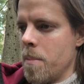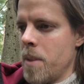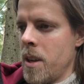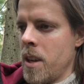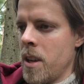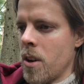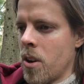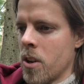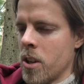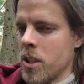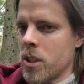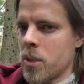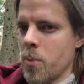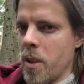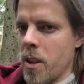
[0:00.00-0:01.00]
be
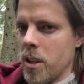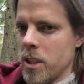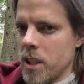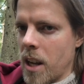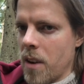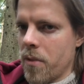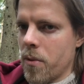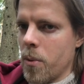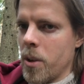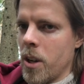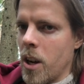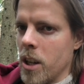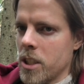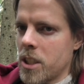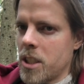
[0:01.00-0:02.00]
honest with yourself when you
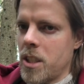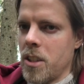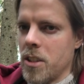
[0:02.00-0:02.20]
ask